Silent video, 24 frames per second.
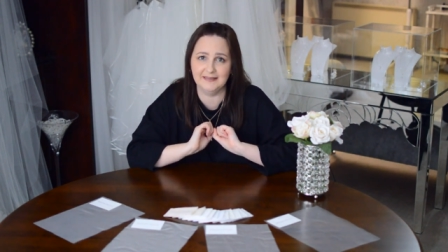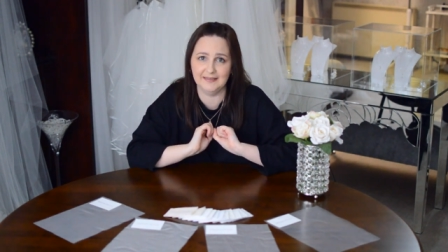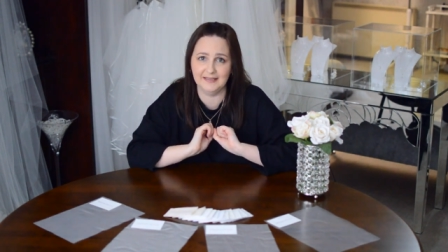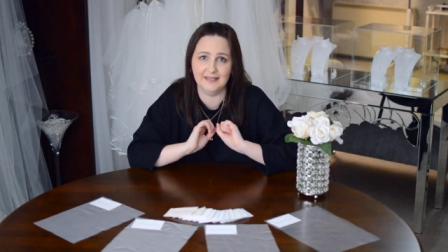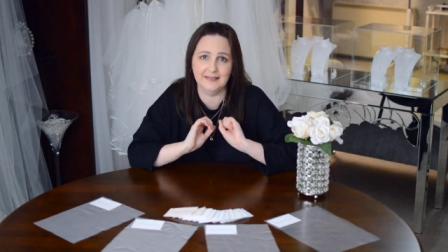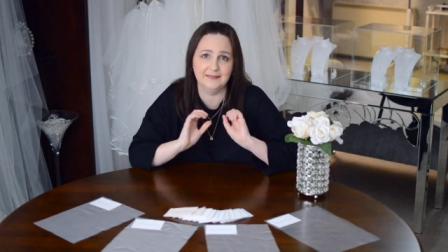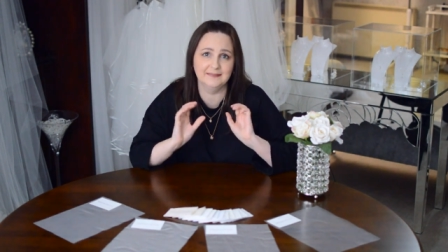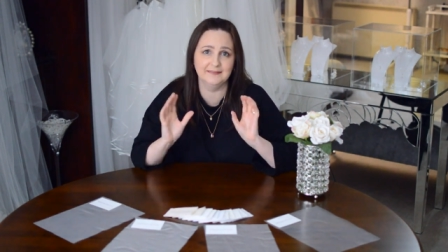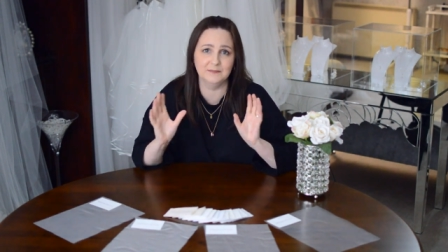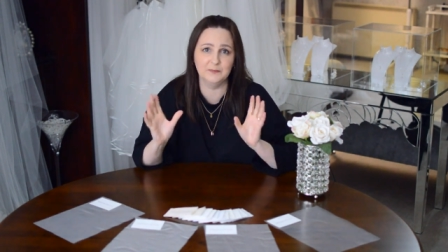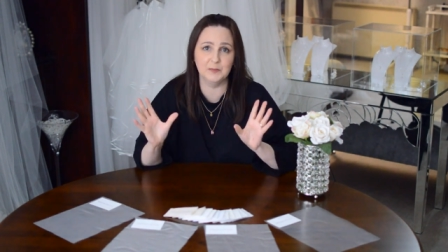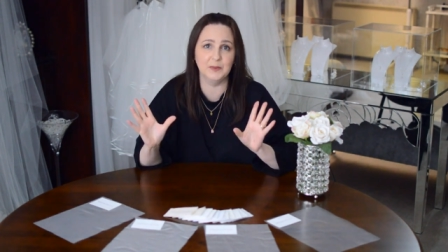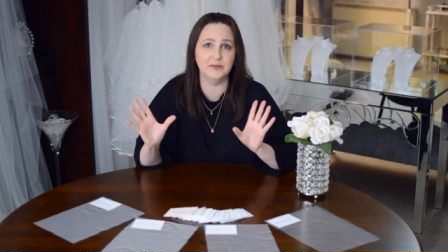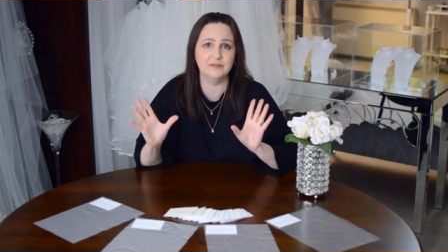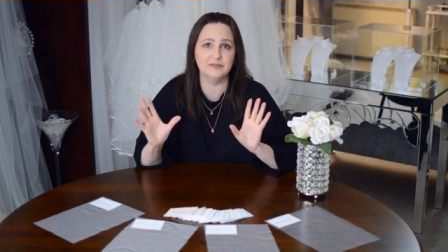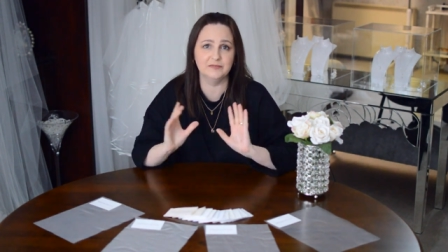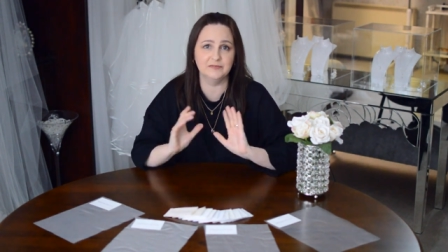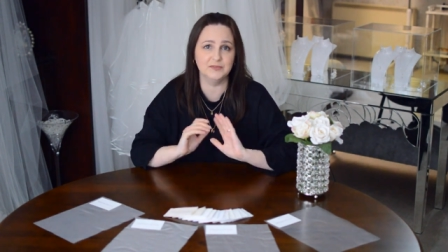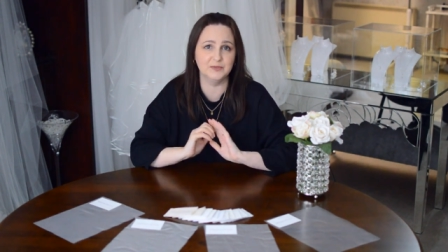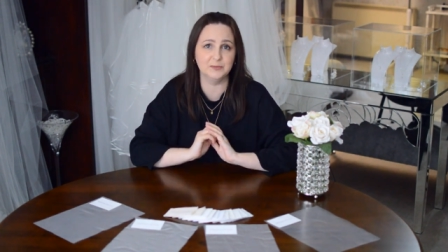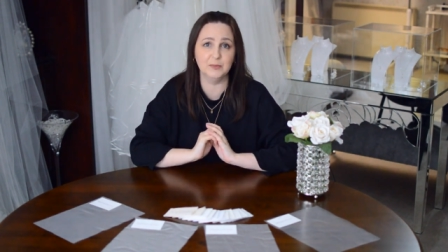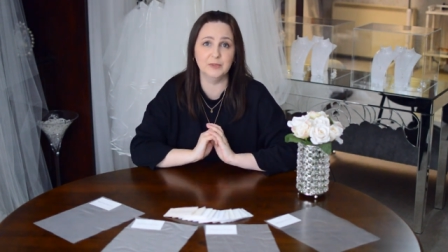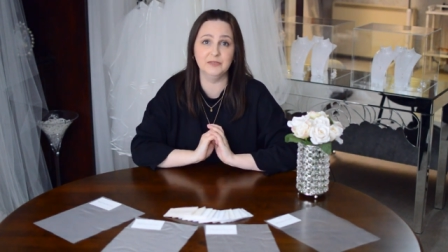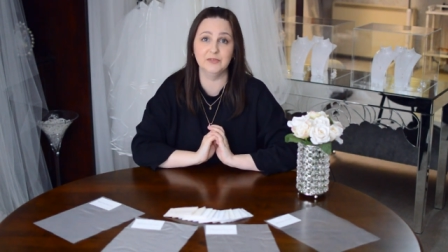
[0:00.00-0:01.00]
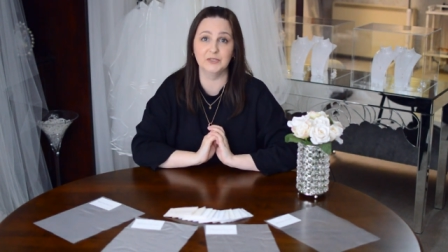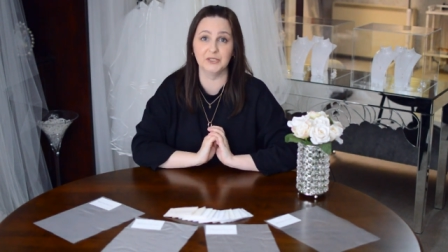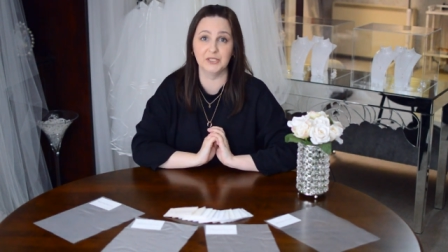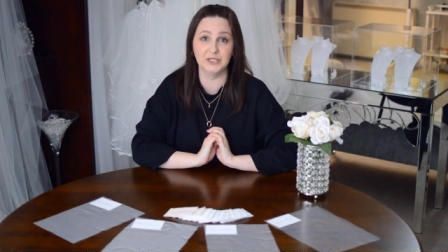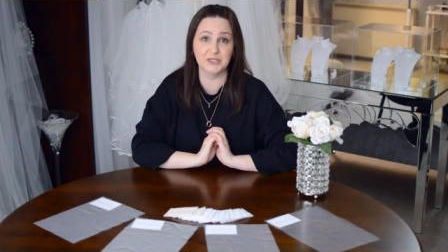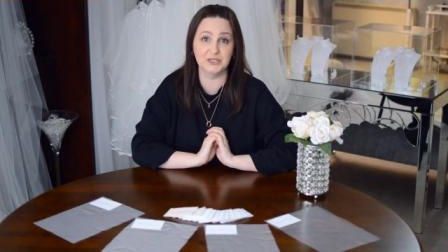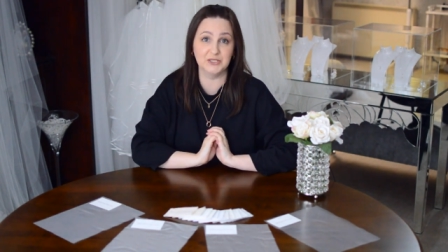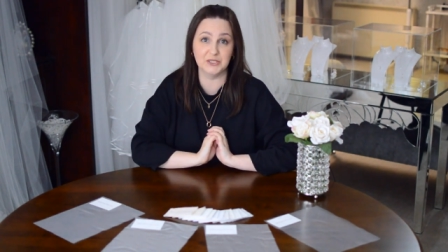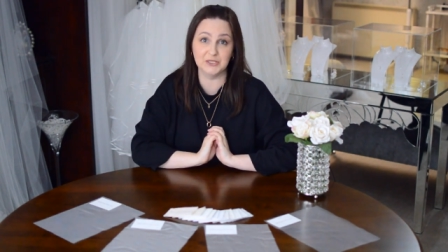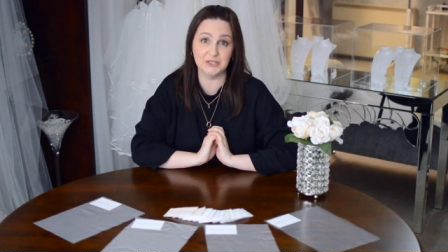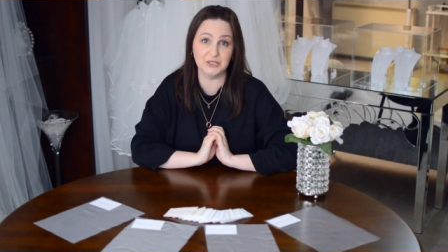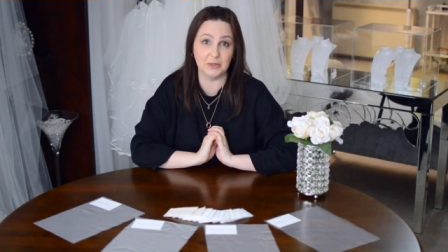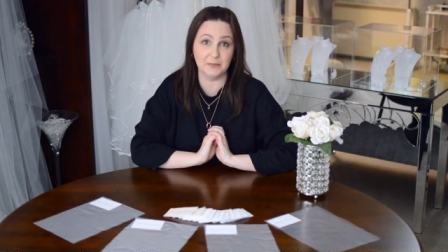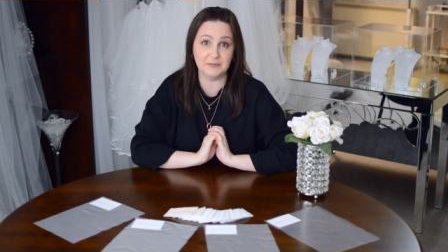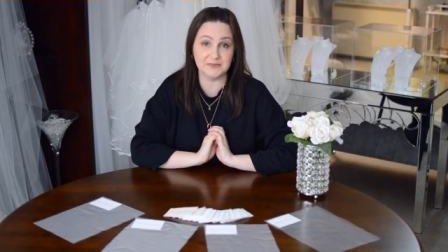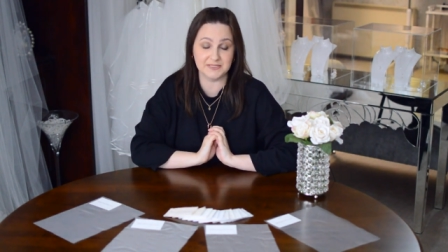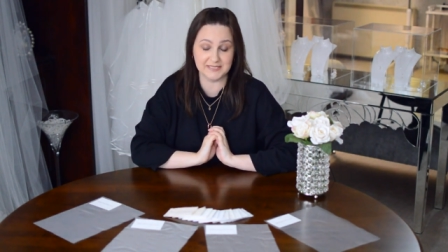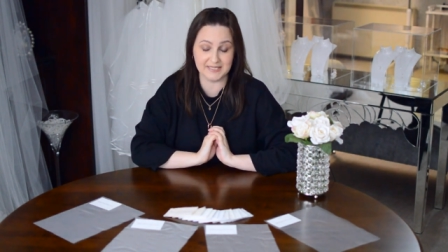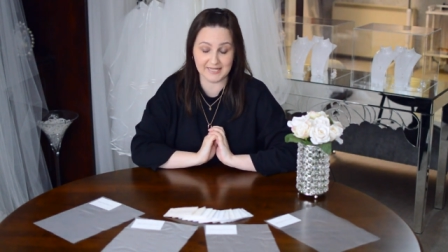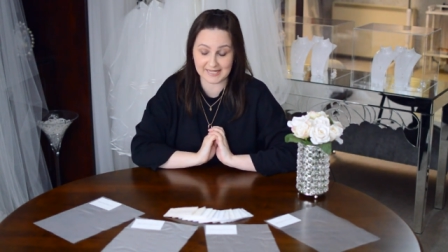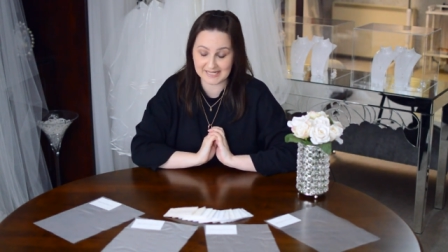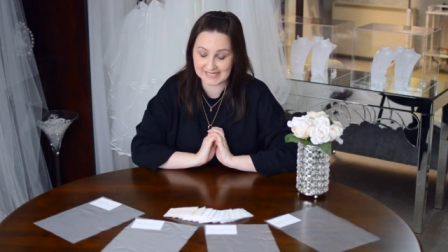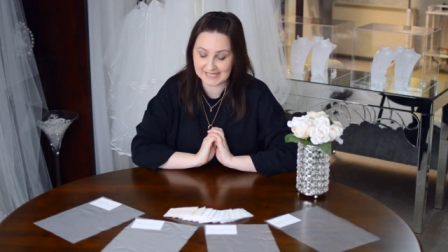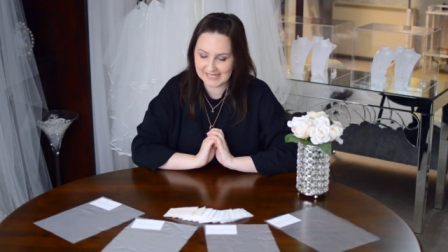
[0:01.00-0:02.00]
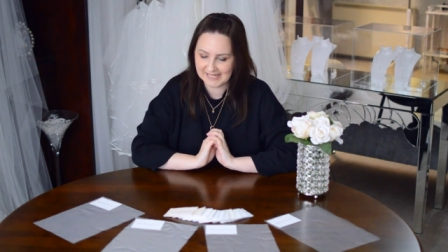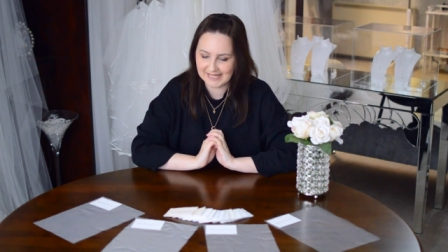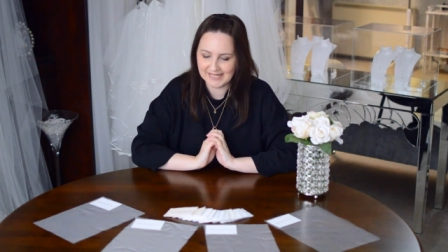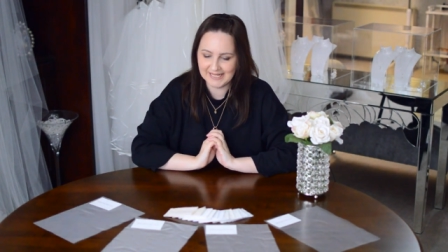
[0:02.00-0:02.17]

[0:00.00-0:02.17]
then we've done a good job today.